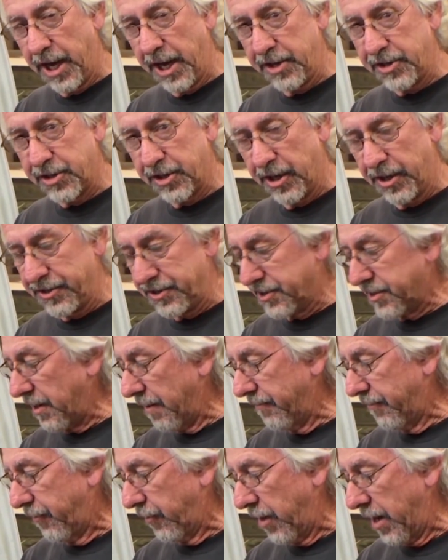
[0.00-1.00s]
location on the
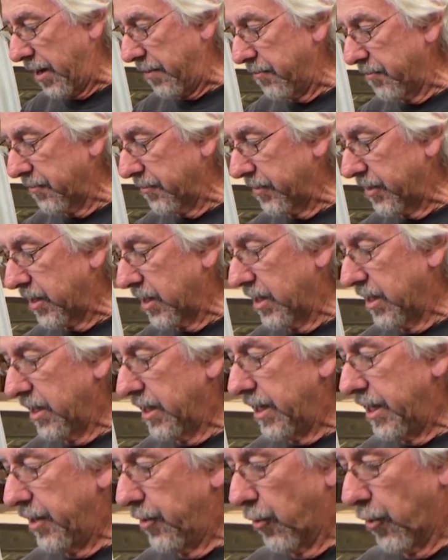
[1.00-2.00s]
subframe
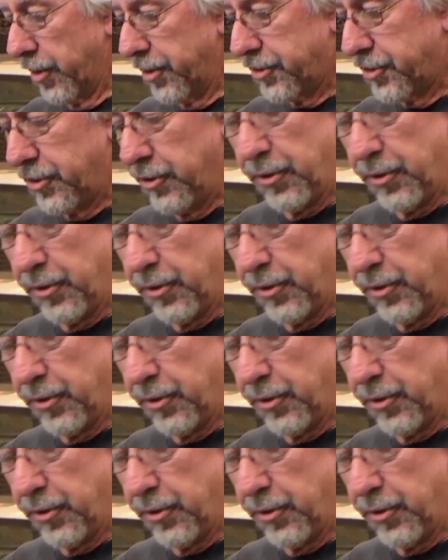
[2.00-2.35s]
in order